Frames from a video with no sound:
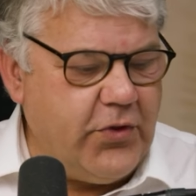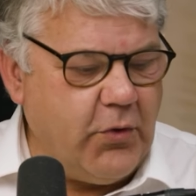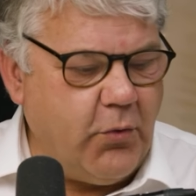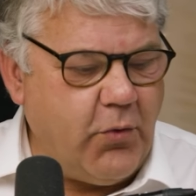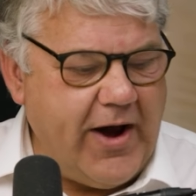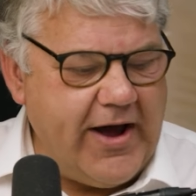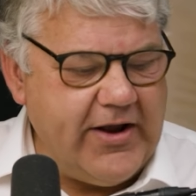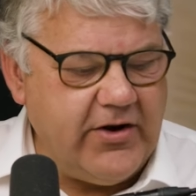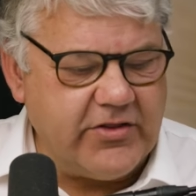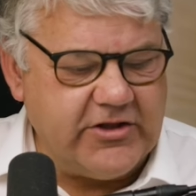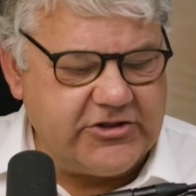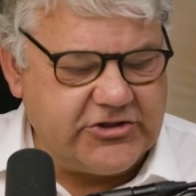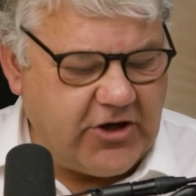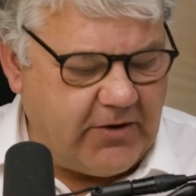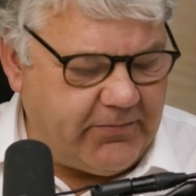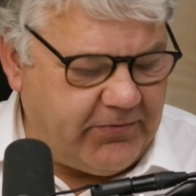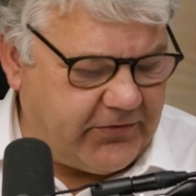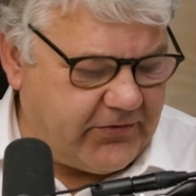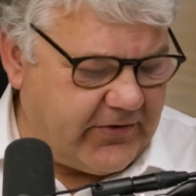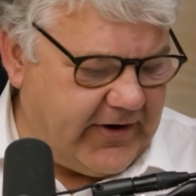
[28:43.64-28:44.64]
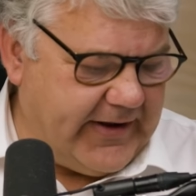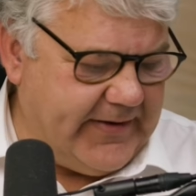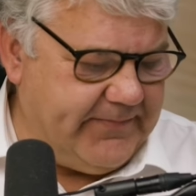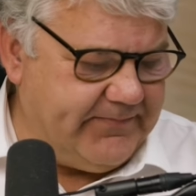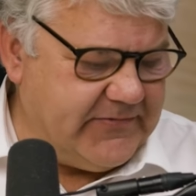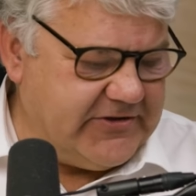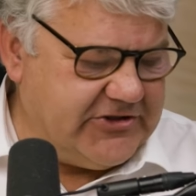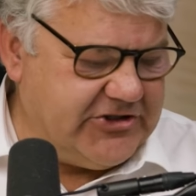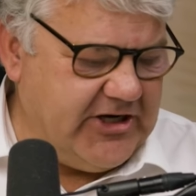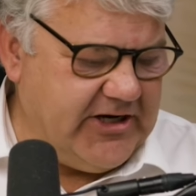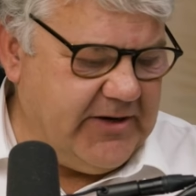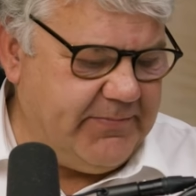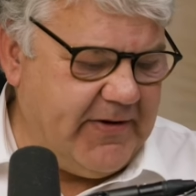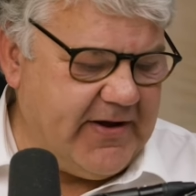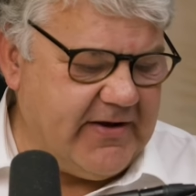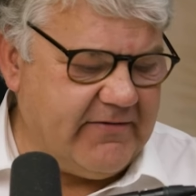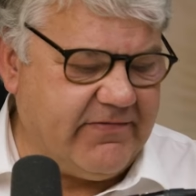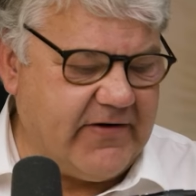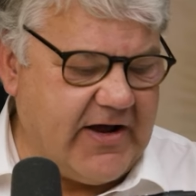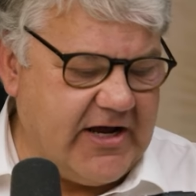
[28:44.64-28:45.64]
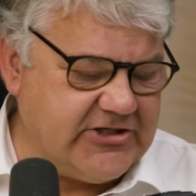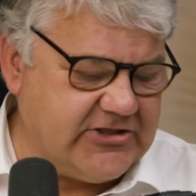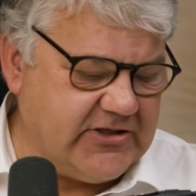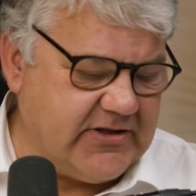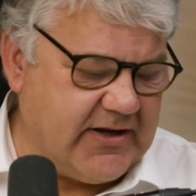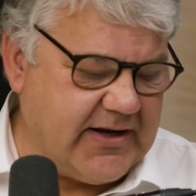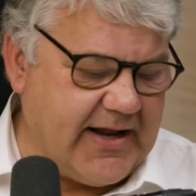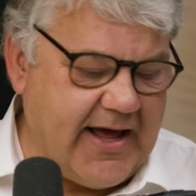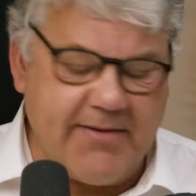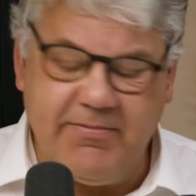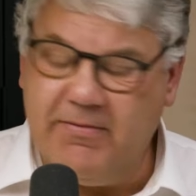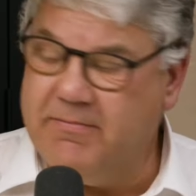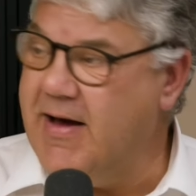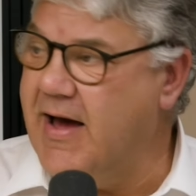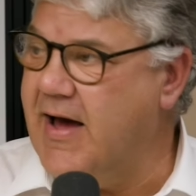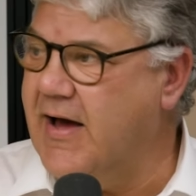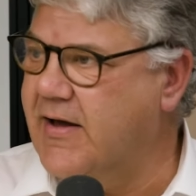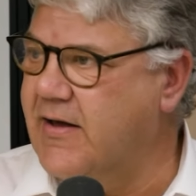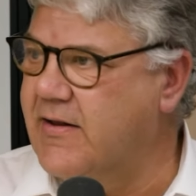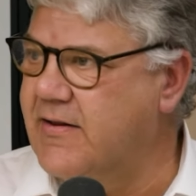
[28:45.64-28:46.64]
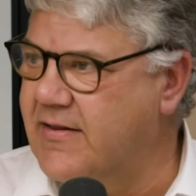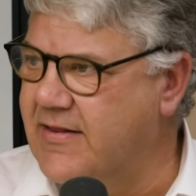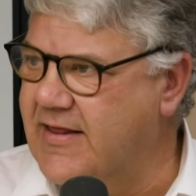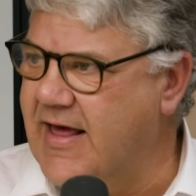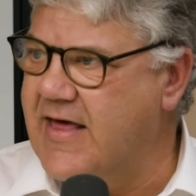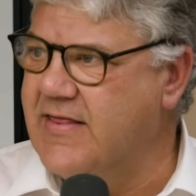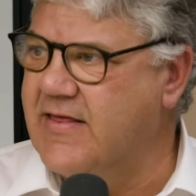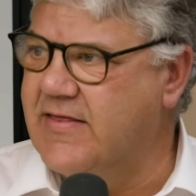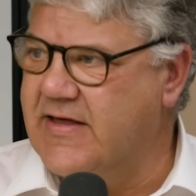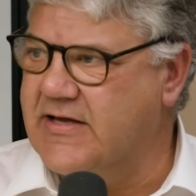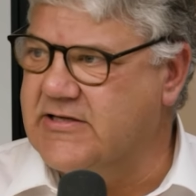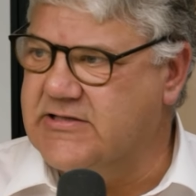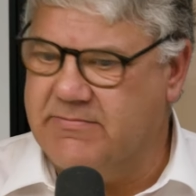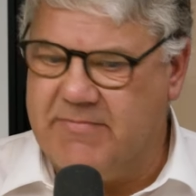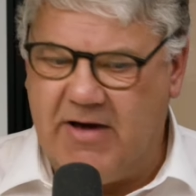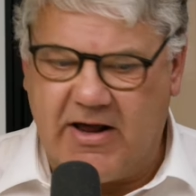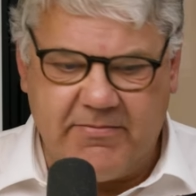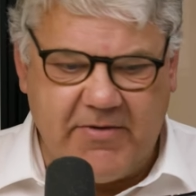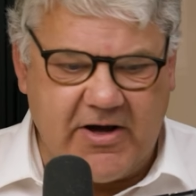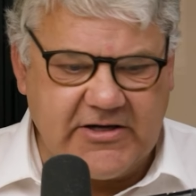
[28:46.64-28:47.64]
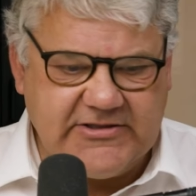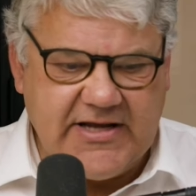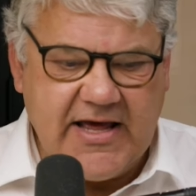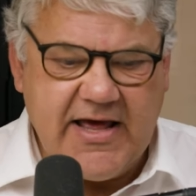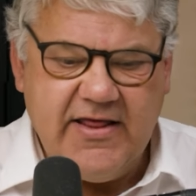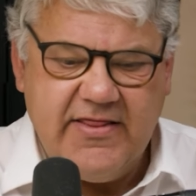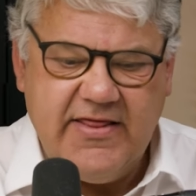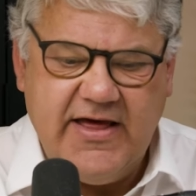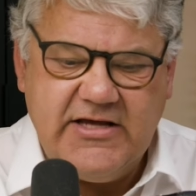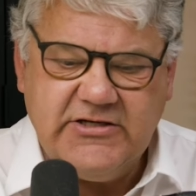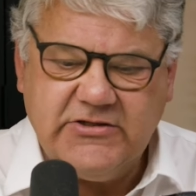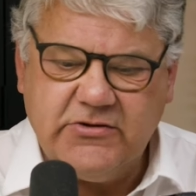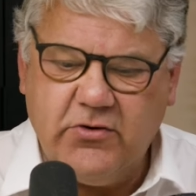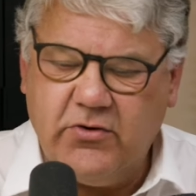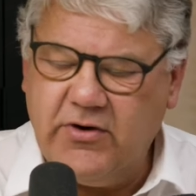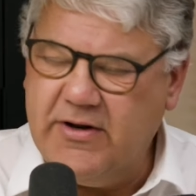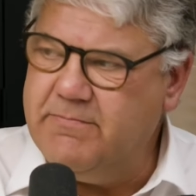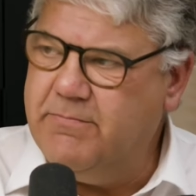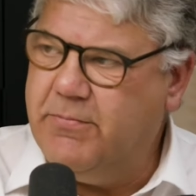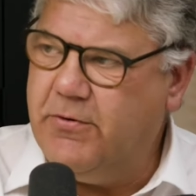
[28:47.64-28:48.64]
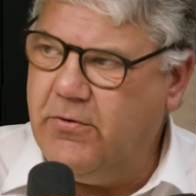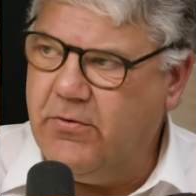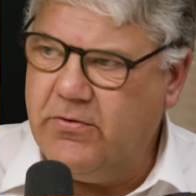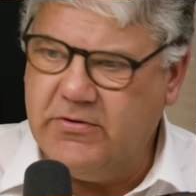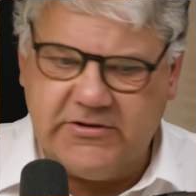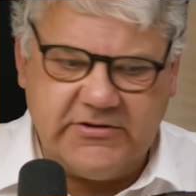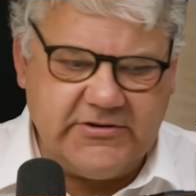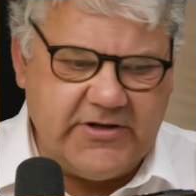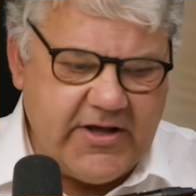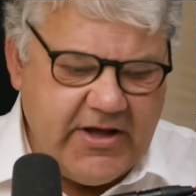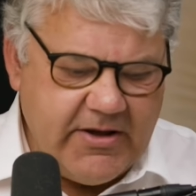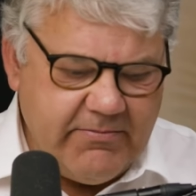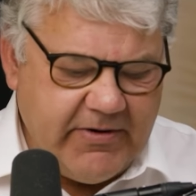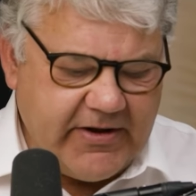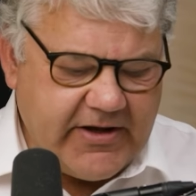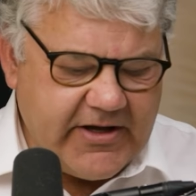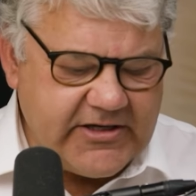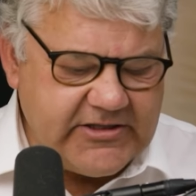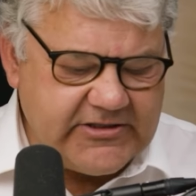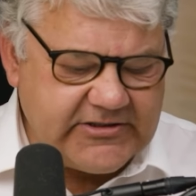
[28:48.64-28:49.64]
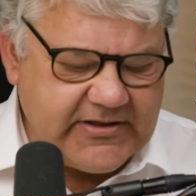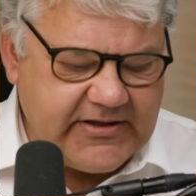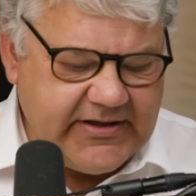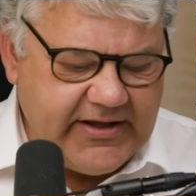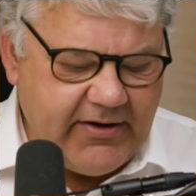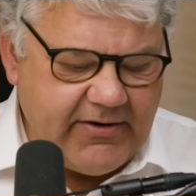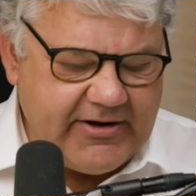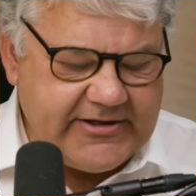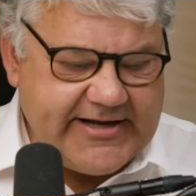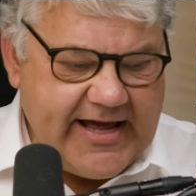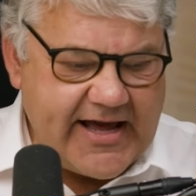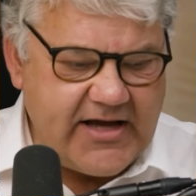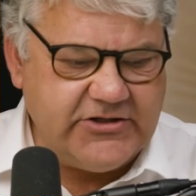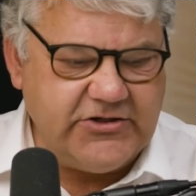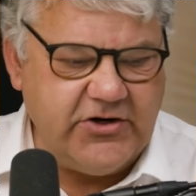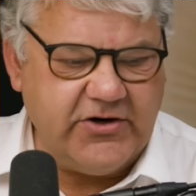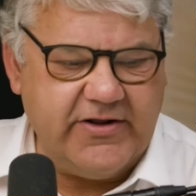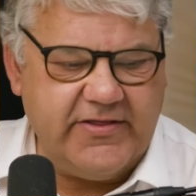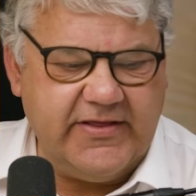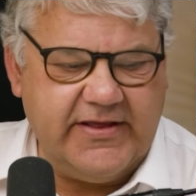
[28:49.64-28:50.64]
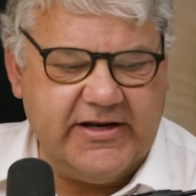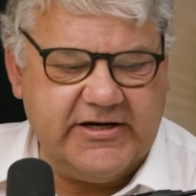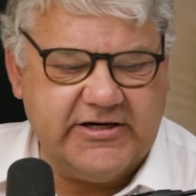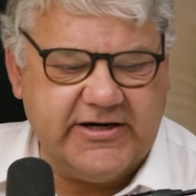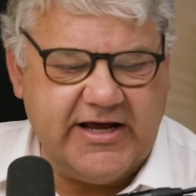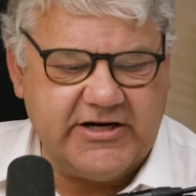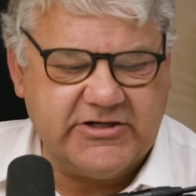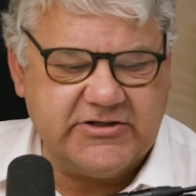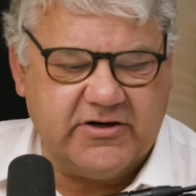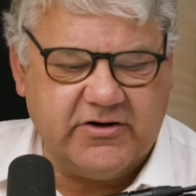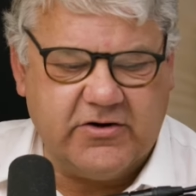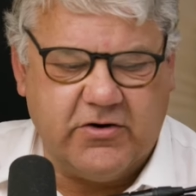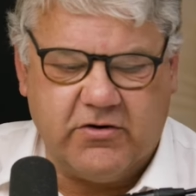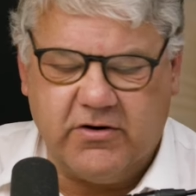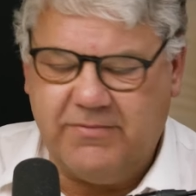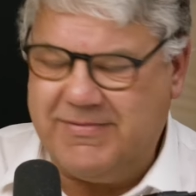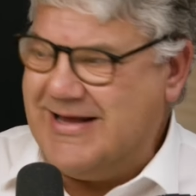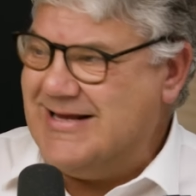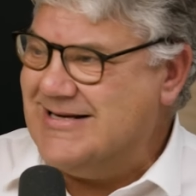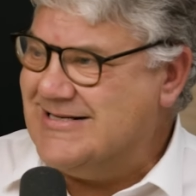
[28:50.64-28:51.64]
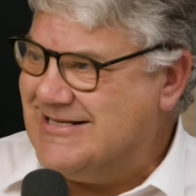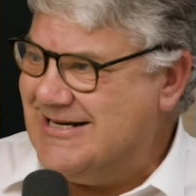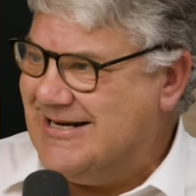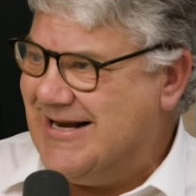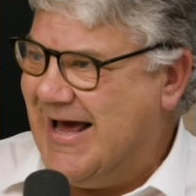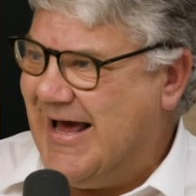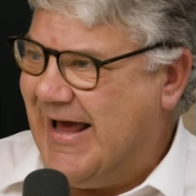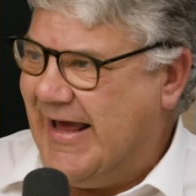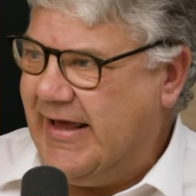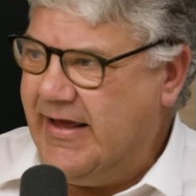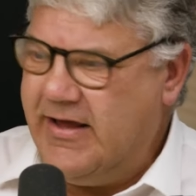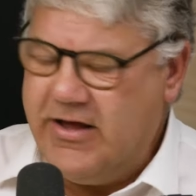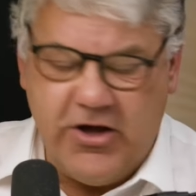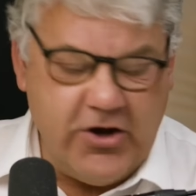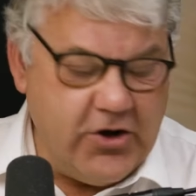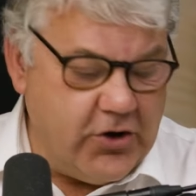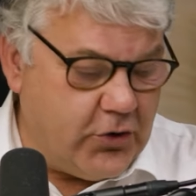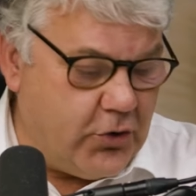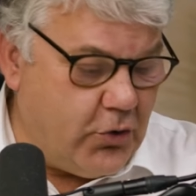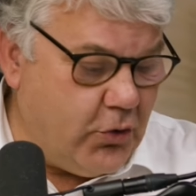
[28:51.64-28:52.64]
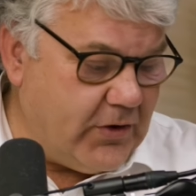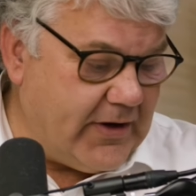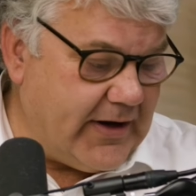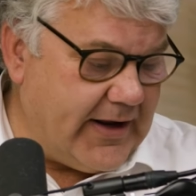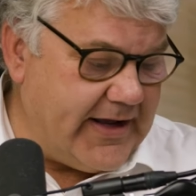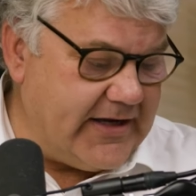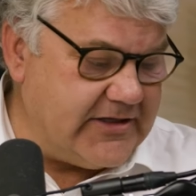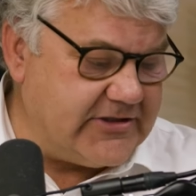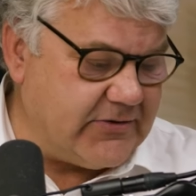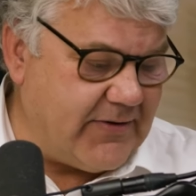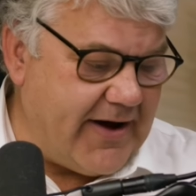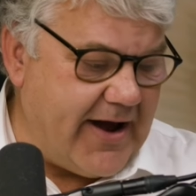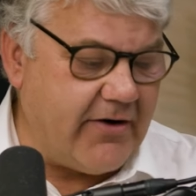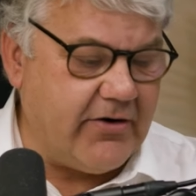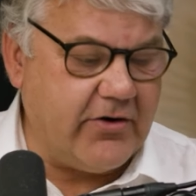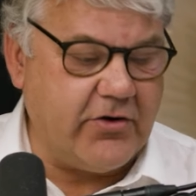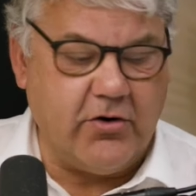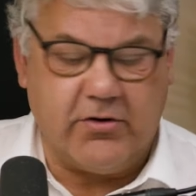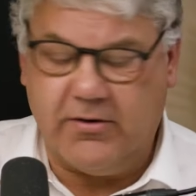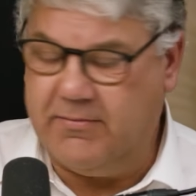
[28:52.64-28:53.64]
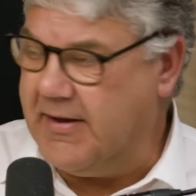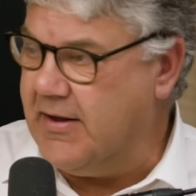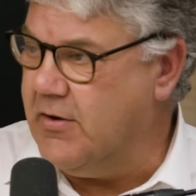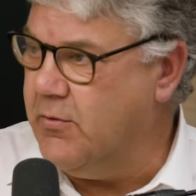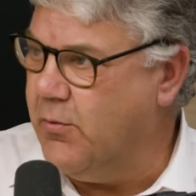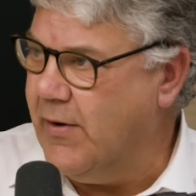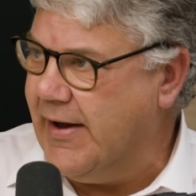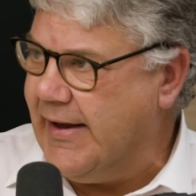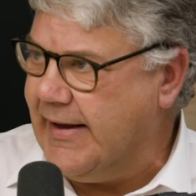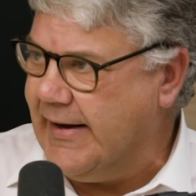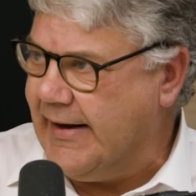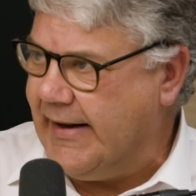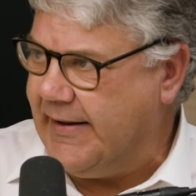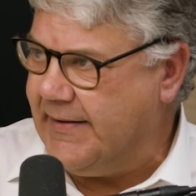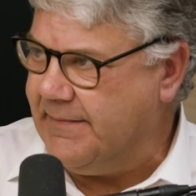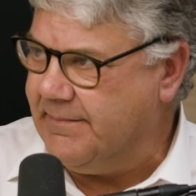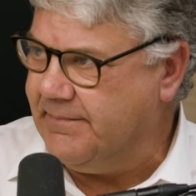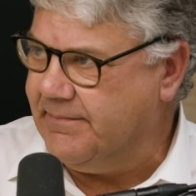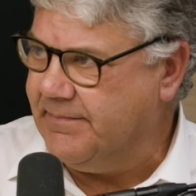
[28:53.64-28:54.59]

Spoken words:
The weight on the top three. GDP, inflation, the labour market, they're the things that matter most. These are all important because, you know, a downturn in the international economy today could lead to our economy weakening.